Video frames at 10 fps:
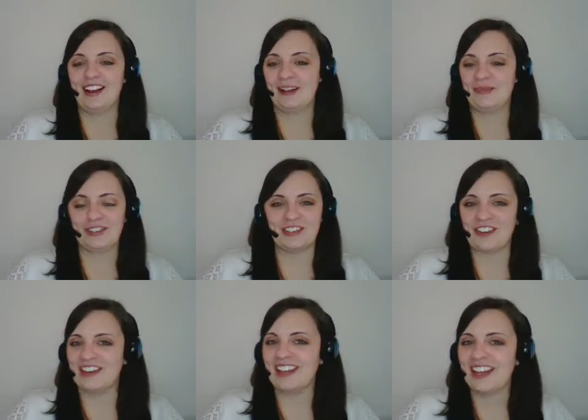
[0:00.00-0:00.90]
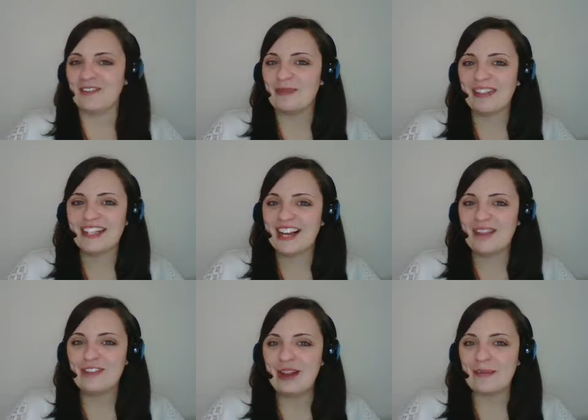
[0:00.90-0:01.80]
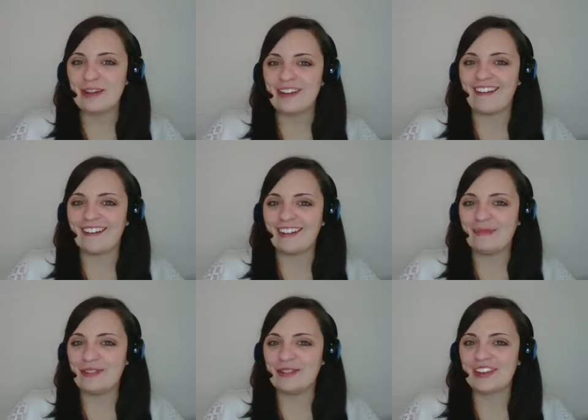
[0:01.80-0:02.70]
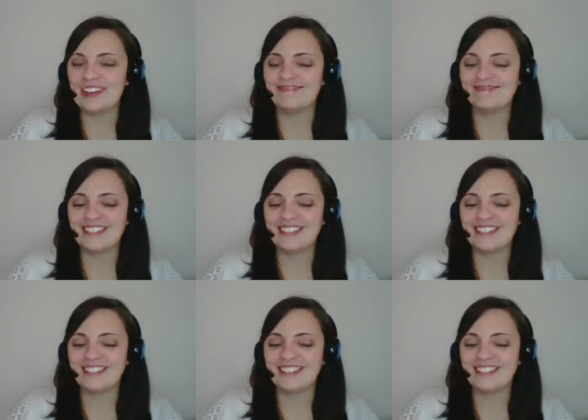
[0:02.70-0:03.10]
I'm just trying to get everybody to have a library card and use it.